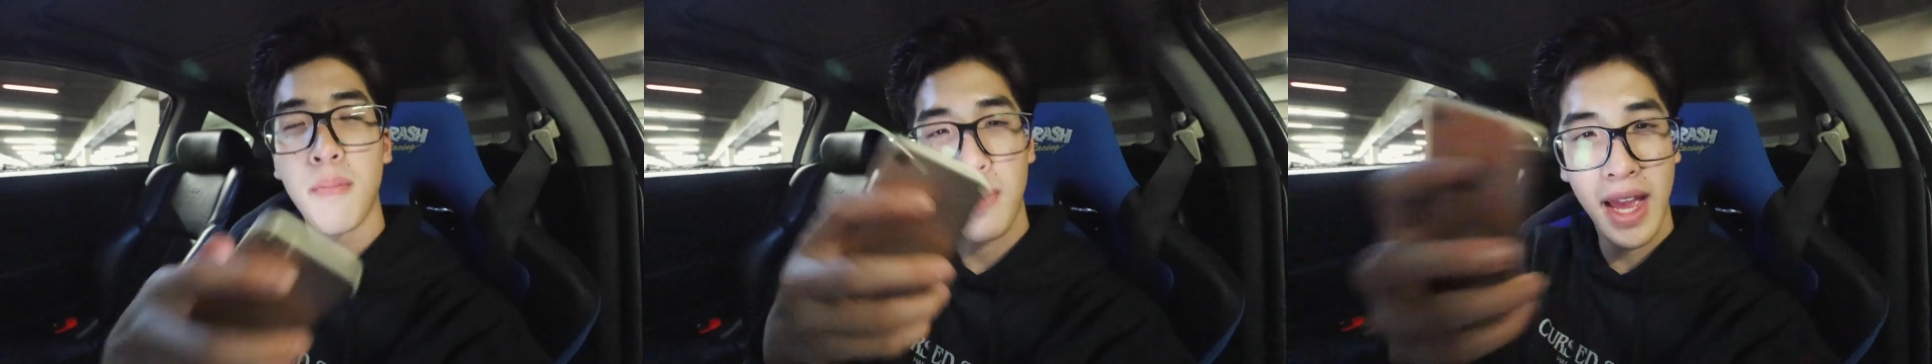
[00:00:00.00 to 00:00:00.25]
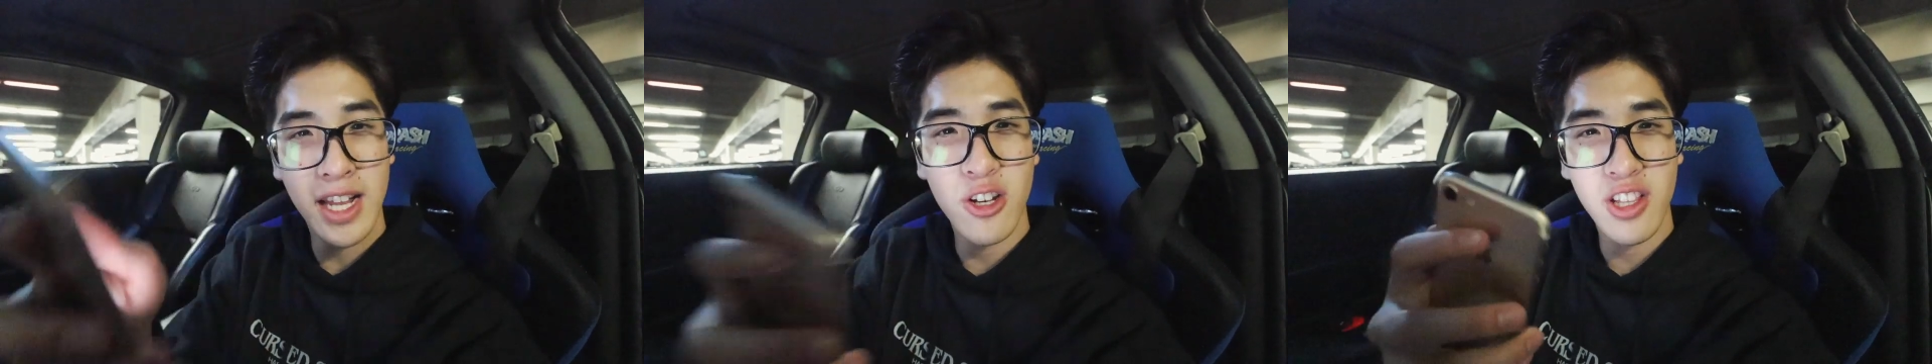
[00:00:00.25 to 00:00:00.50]

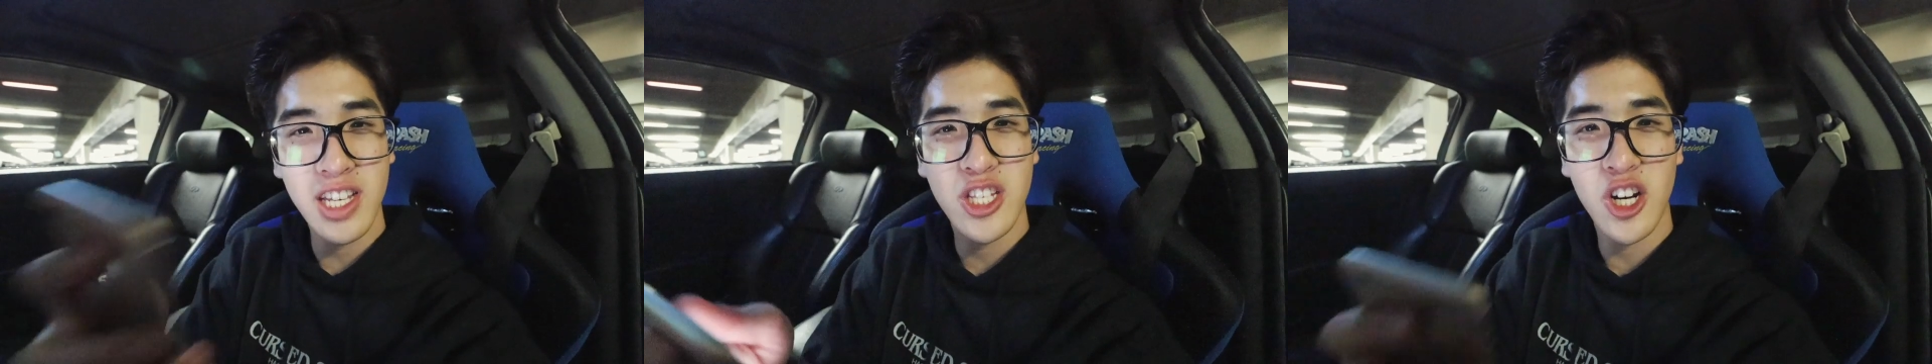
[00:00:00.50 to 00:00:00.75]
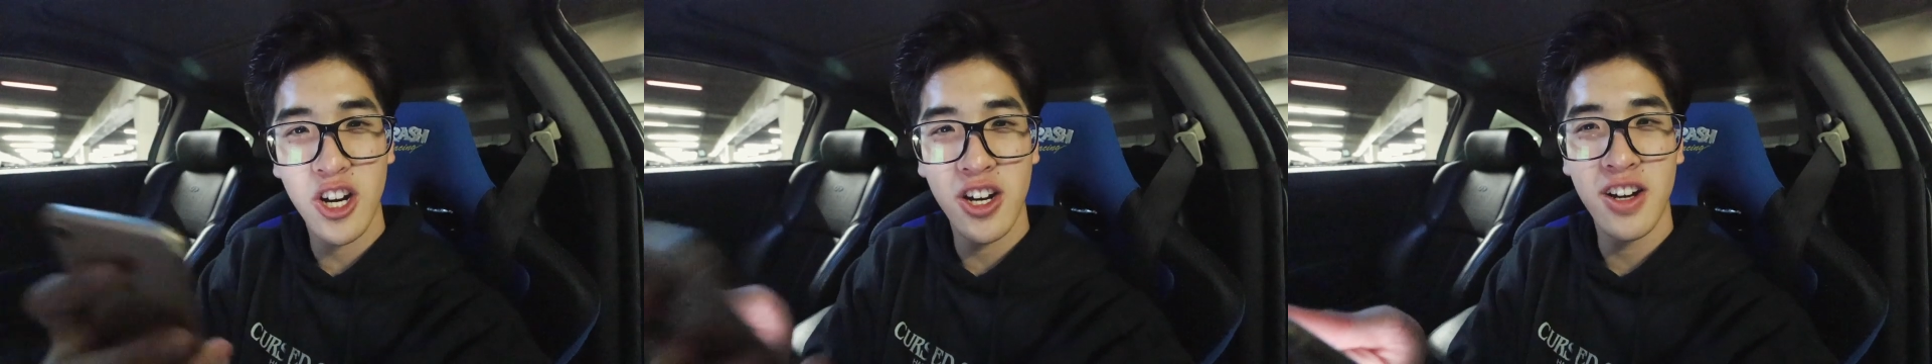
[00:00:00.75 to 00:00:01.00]
manually
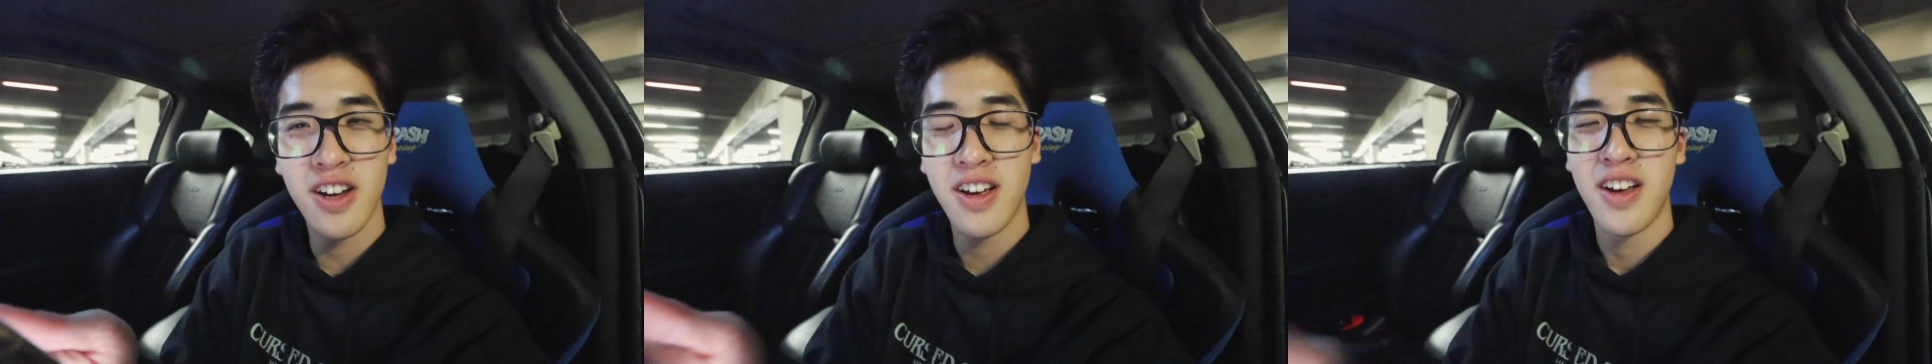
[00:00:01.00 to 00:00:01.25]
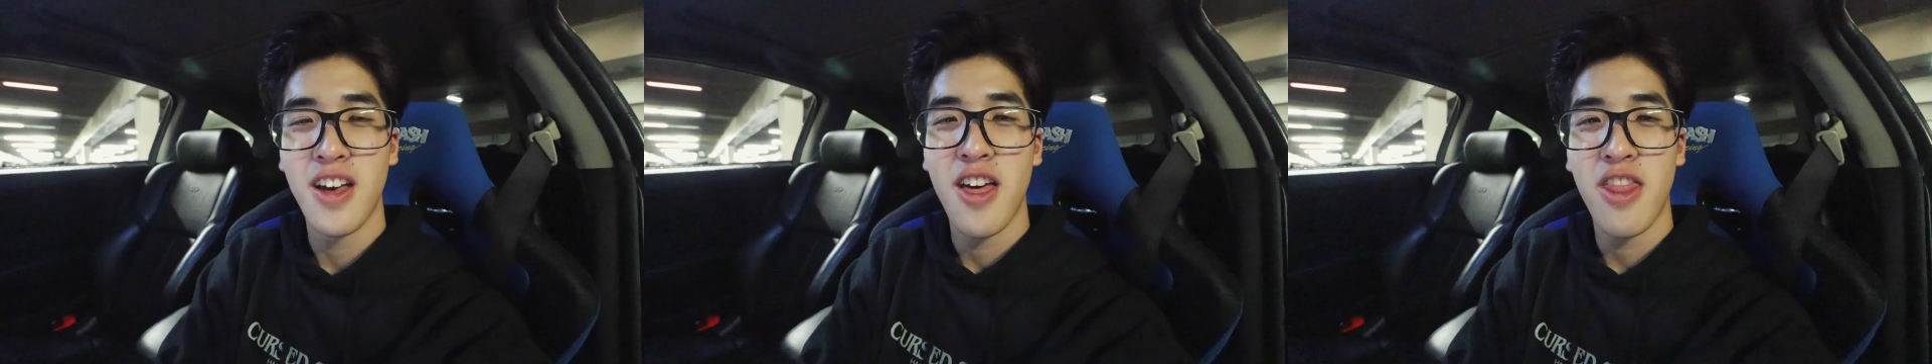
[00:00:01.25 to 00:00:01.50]
turned
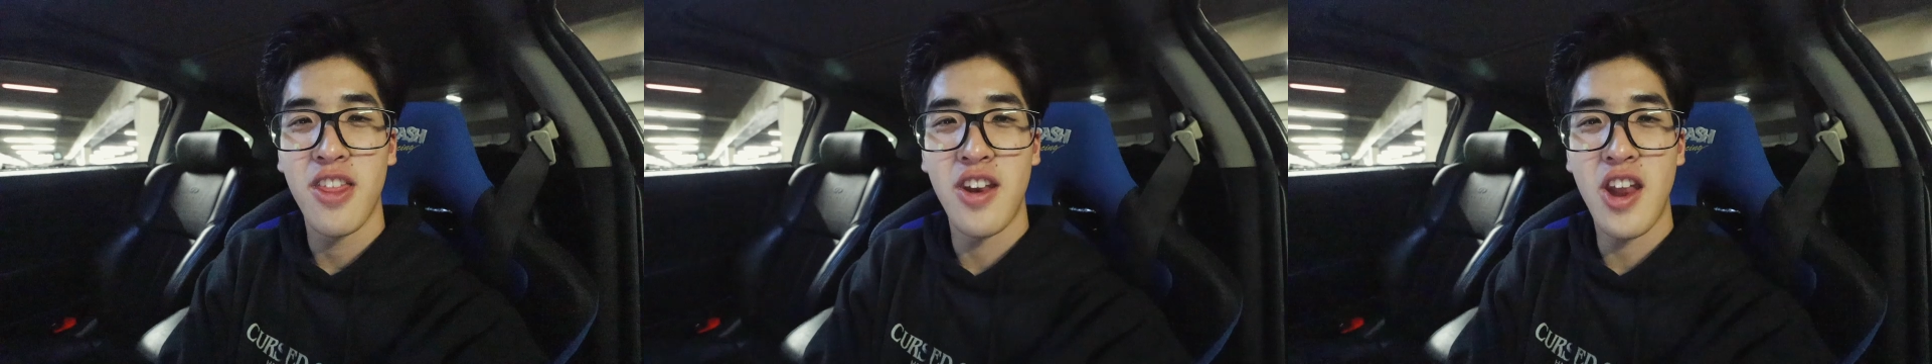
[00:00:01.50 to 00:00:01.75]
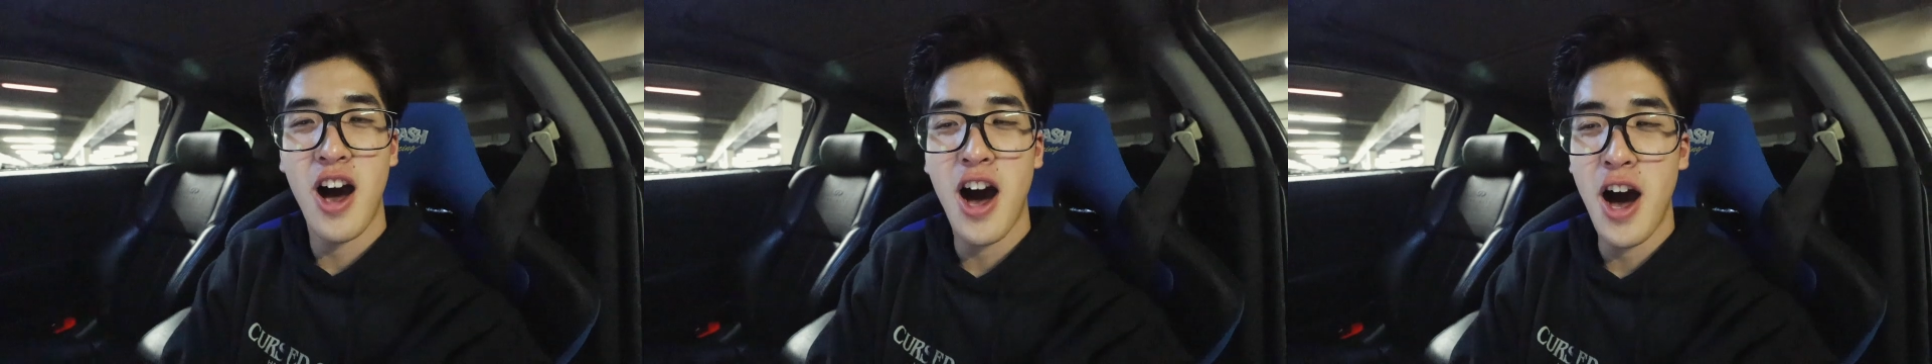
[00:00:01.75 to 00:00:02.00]
the
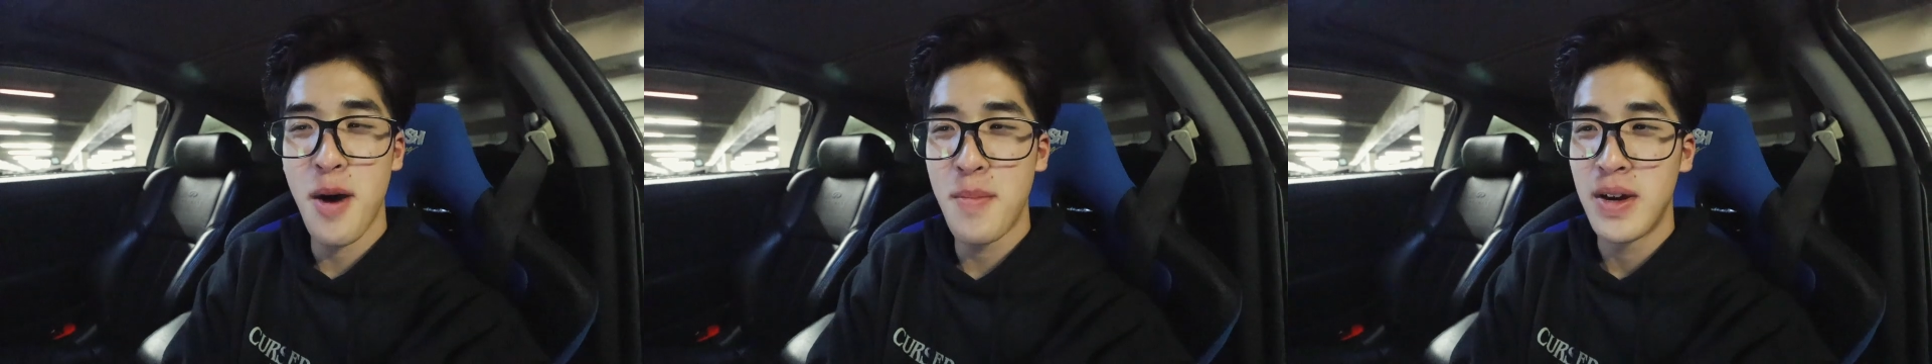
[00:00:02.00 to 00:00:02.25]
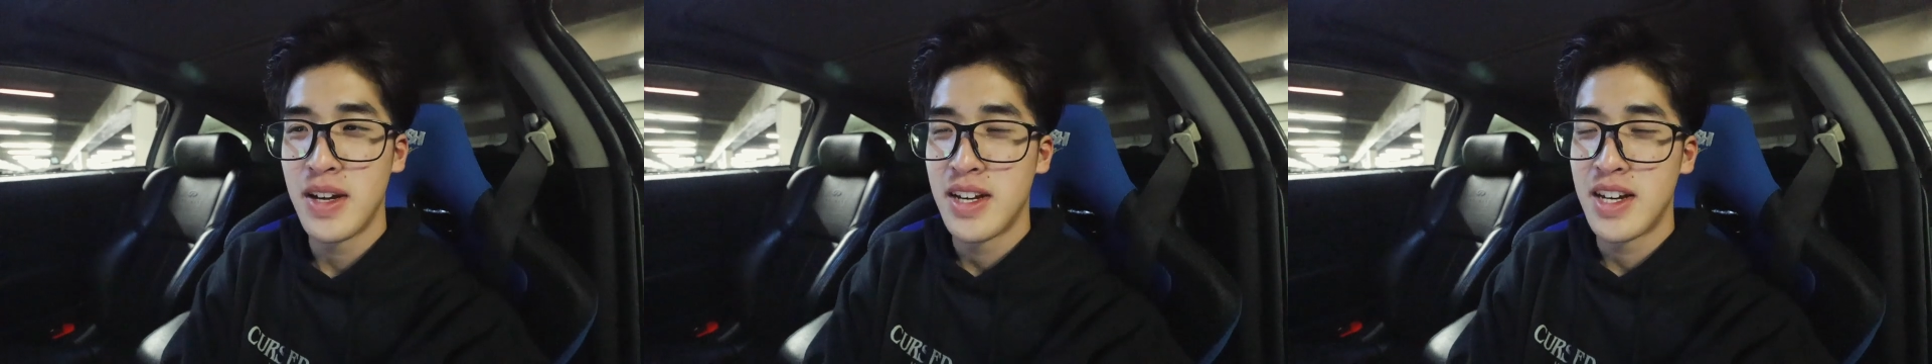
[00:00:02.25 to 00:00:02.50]
knob
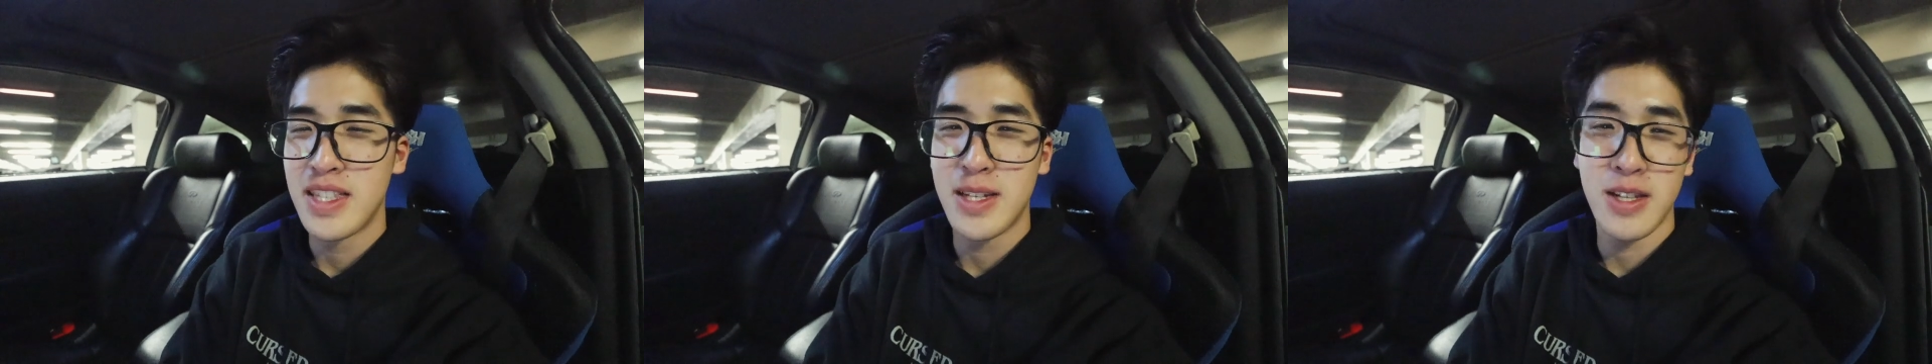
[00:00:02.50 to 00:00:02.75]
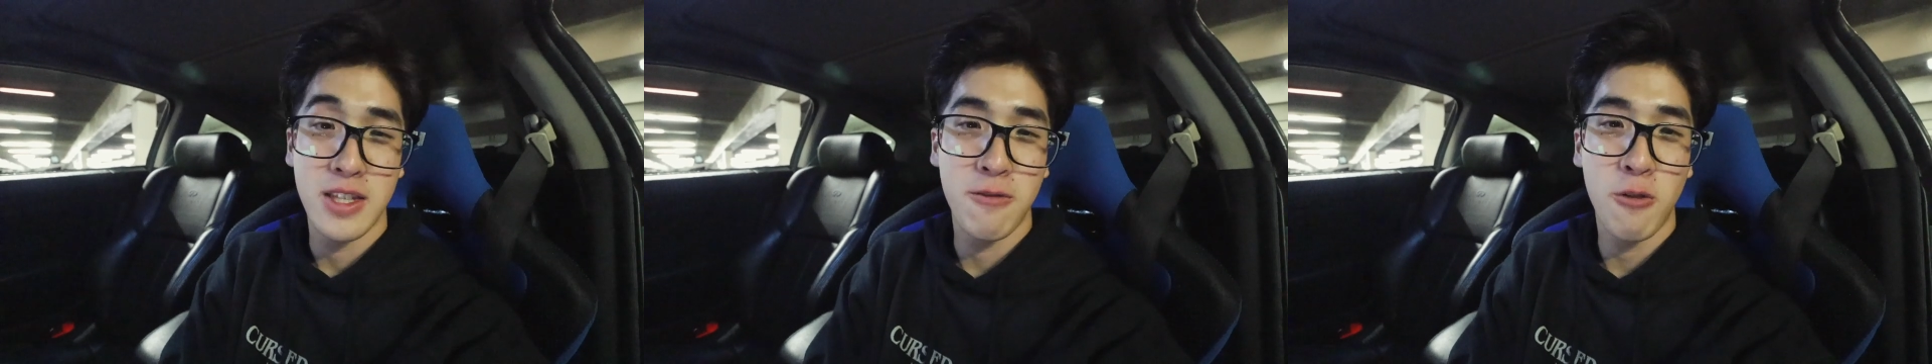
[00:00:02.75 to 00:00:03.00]

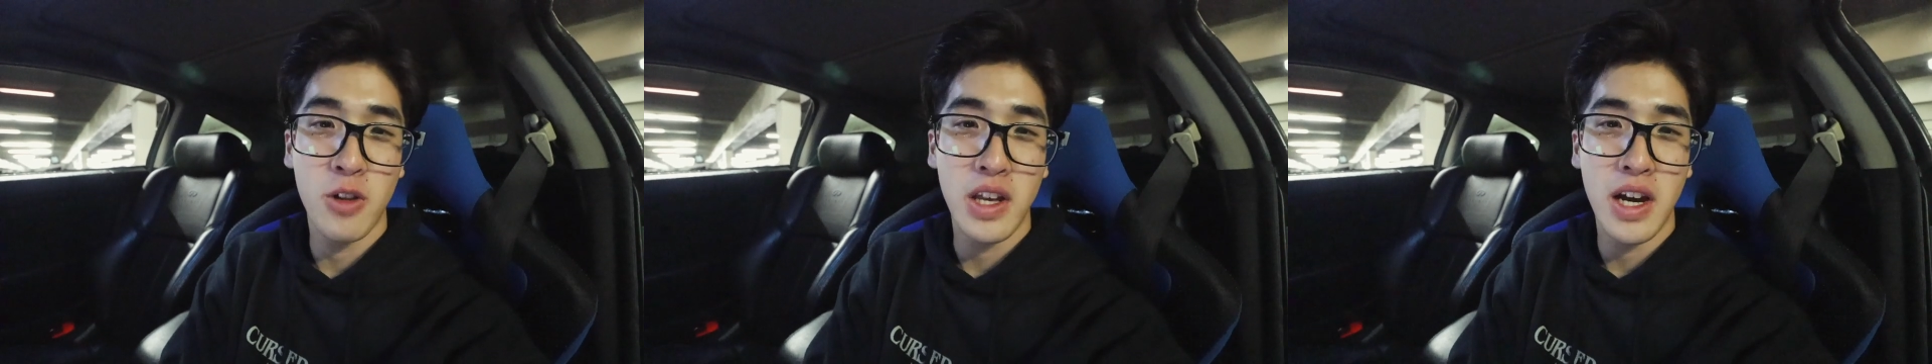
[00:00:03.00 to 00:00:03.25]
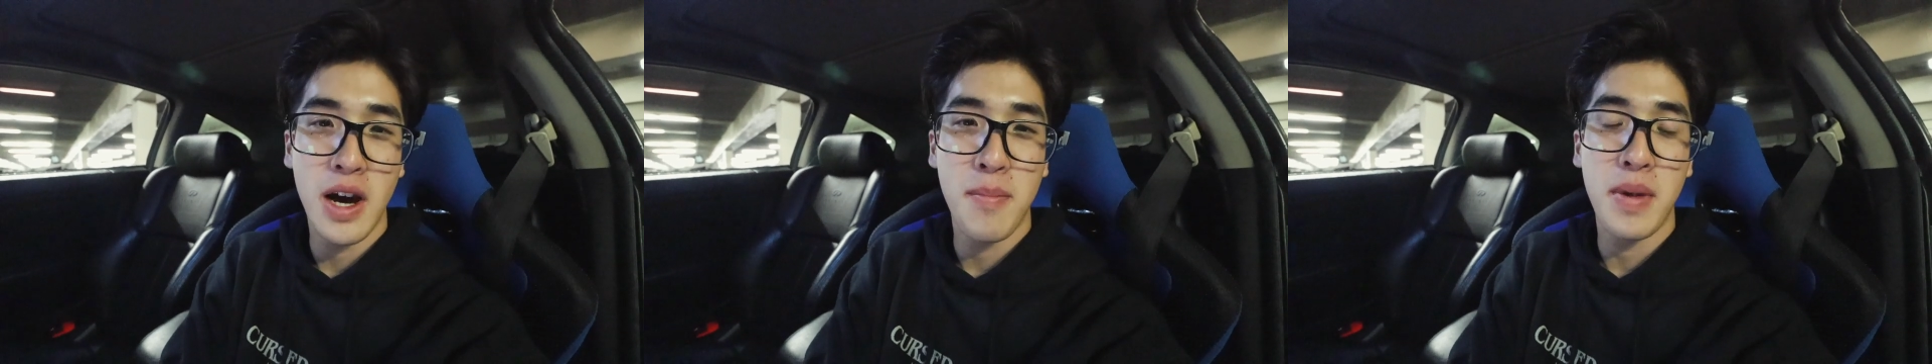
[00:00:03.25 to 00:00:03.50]
until it's
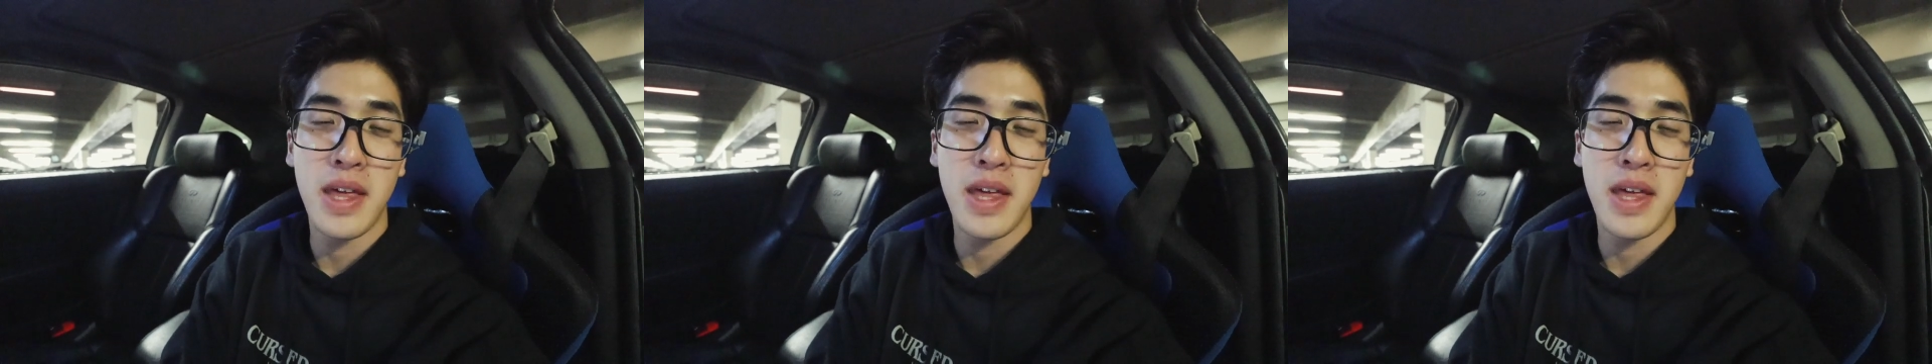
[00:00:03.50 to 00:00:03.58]
fully up,